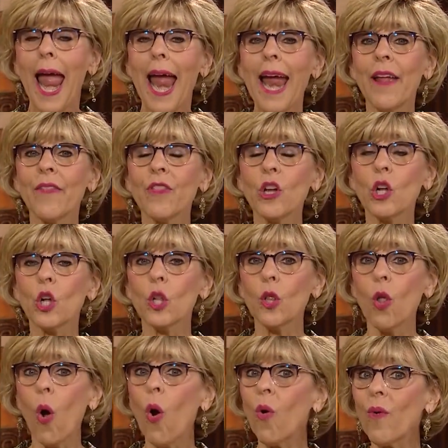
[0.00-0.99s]
And the
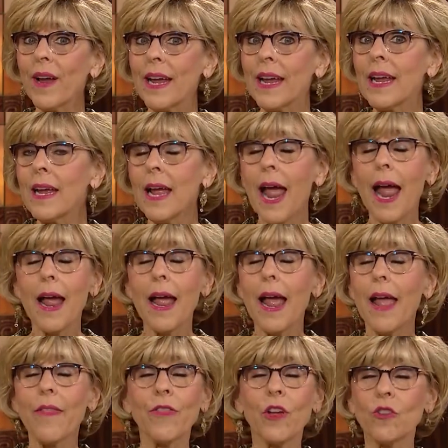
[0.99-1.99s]
glory,
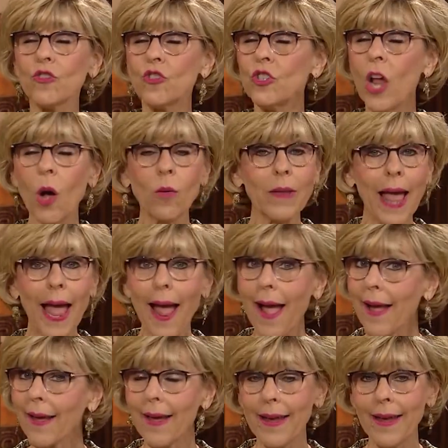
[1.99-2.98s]
there's no
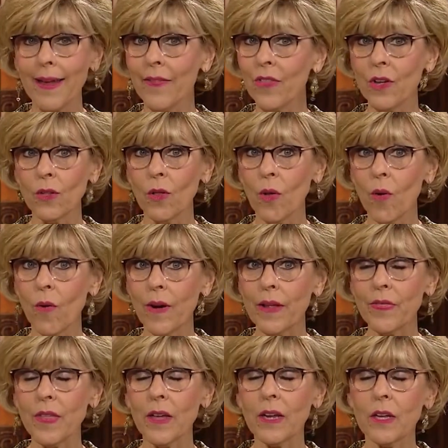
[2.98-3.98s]
lack in the
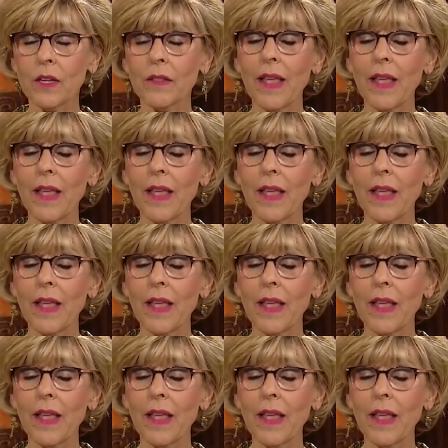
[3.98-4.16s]
glory. The